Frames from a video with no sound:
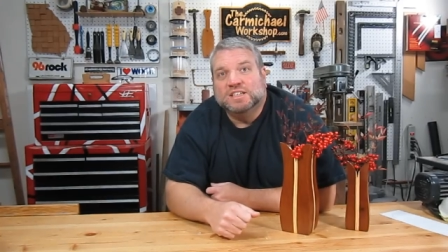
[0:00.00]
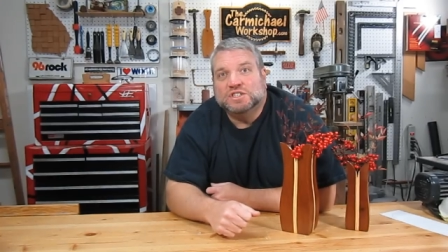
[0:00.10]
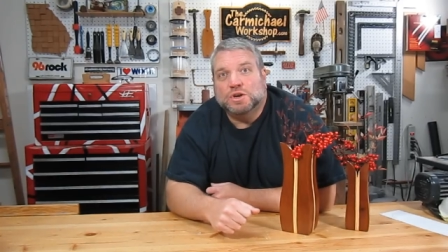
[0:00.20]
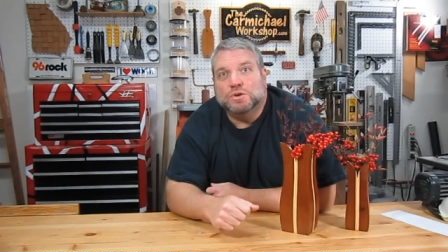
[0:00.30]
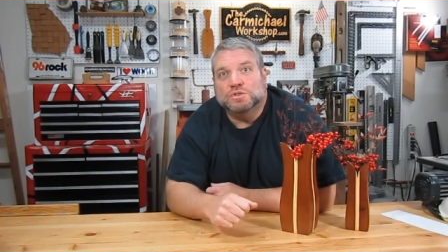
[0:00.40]

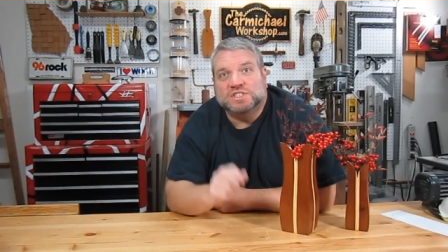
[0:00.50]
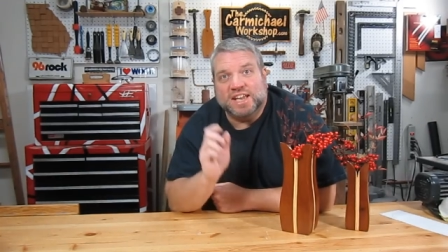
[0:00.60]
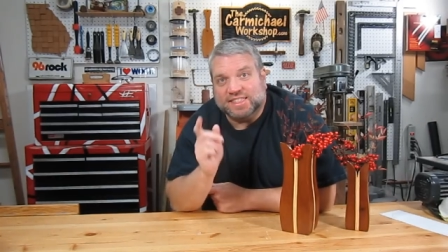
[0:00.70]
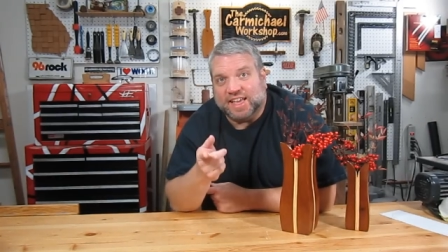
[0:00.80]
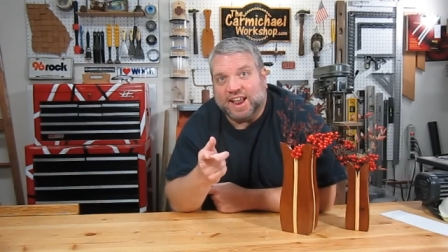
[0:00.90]
So
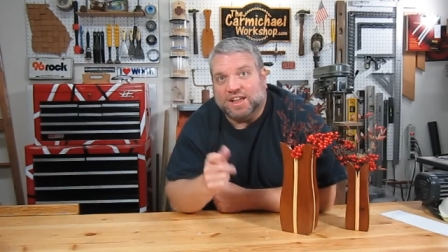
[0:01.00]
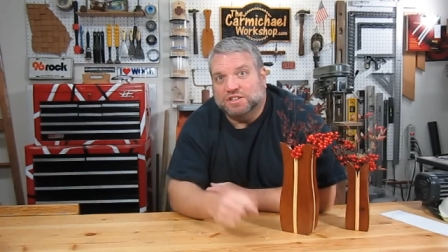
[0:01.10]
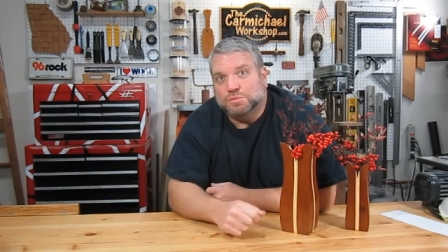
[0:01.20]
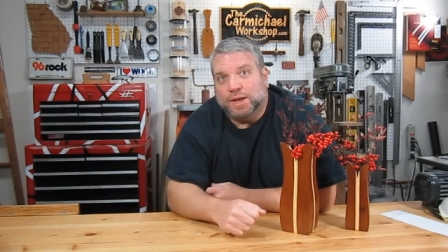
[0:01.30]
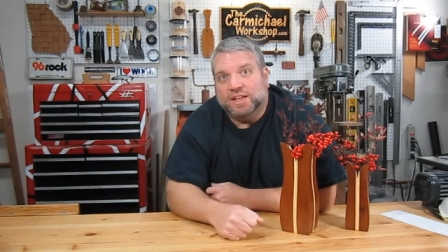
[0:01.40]
check that
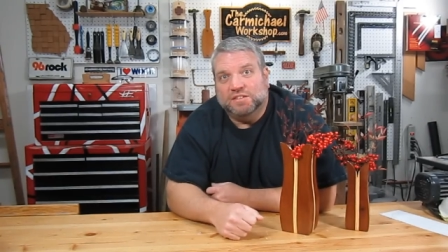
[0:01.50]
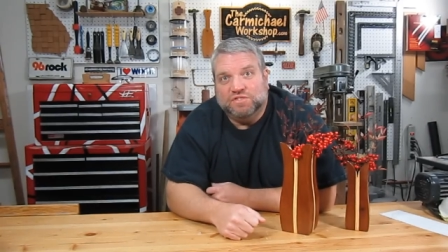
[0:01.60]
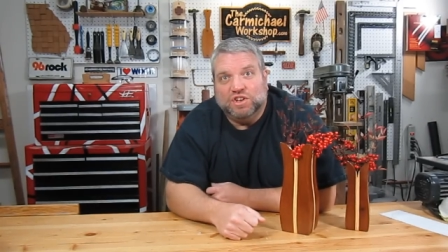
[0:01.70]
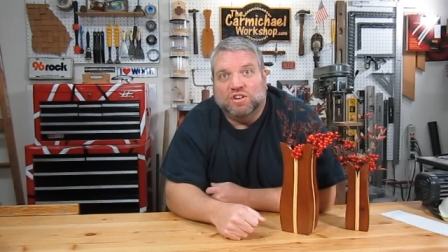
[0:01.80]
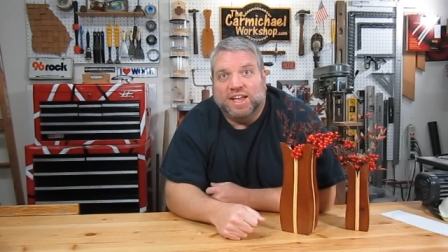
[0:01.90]
out as well
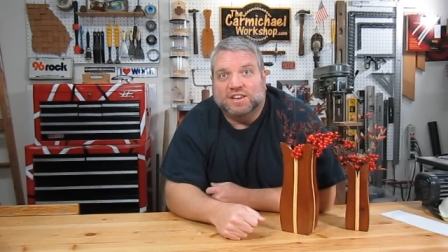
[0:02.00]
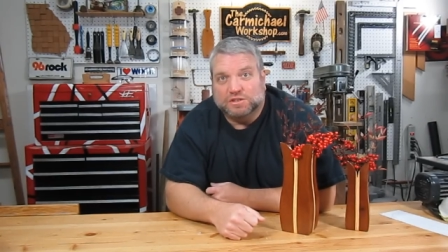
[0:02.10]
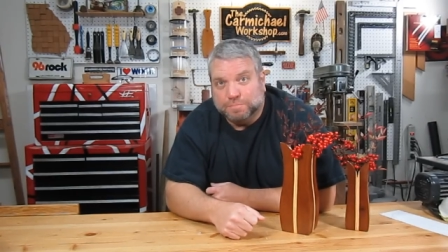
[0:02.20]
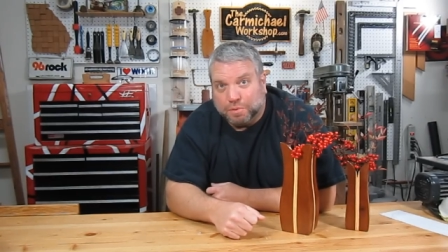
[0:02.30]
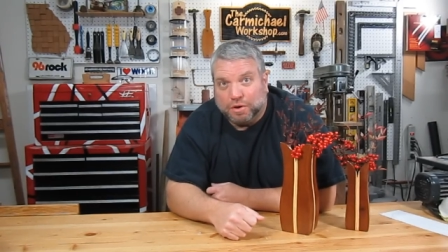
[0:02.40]
if you'd like
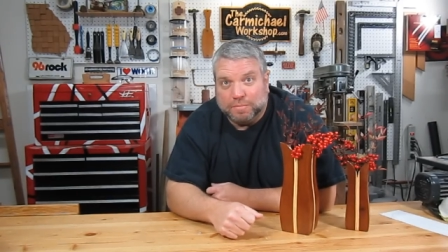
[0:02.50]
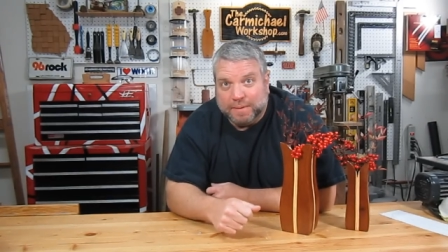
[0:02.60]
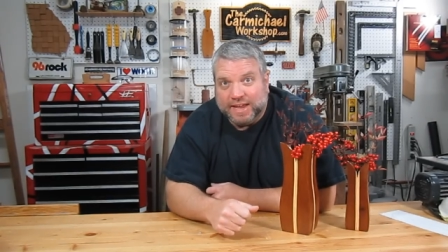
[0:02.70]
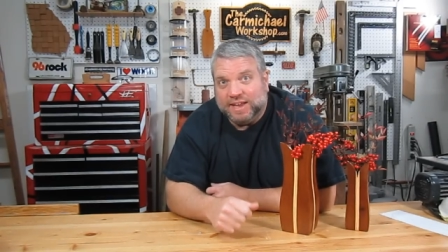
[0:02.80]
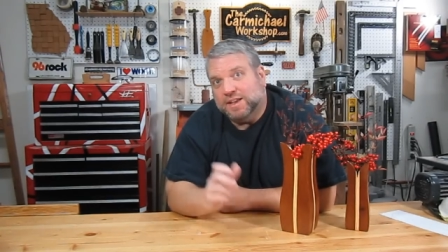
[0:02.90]
to
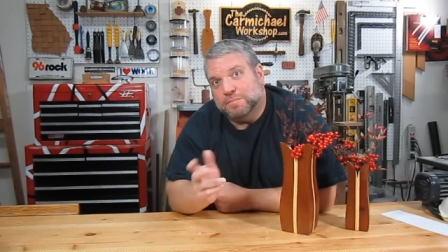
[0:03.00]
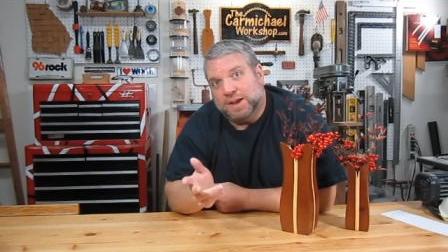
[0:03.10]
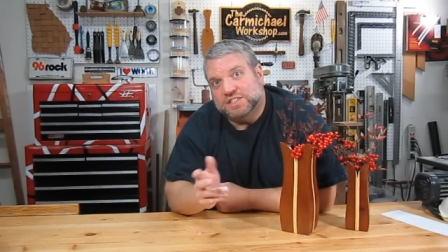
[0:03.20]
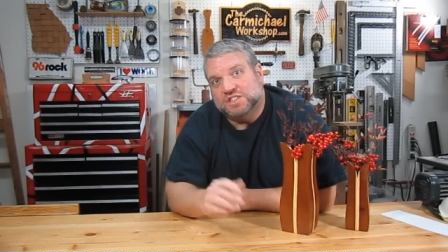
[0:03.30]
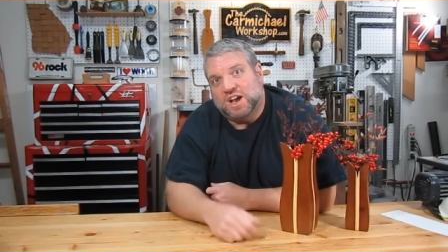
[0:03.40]
support me and
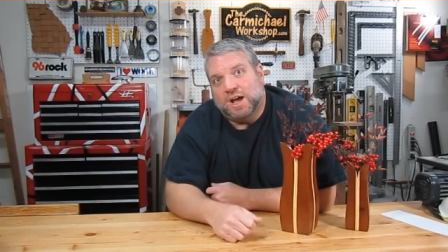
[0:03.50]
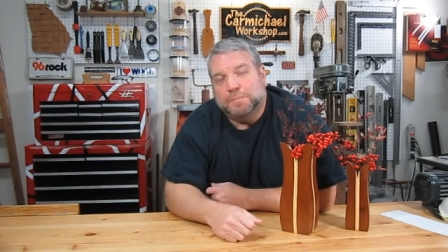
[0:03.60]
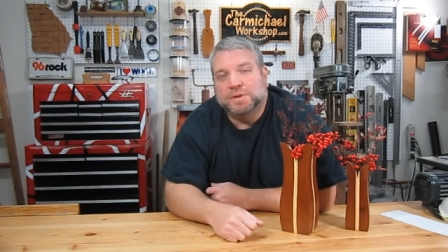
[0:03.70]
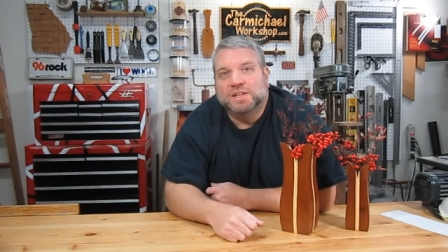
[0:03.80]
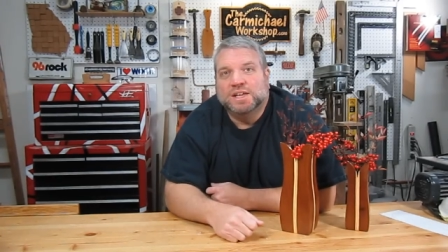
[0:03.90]
my shop.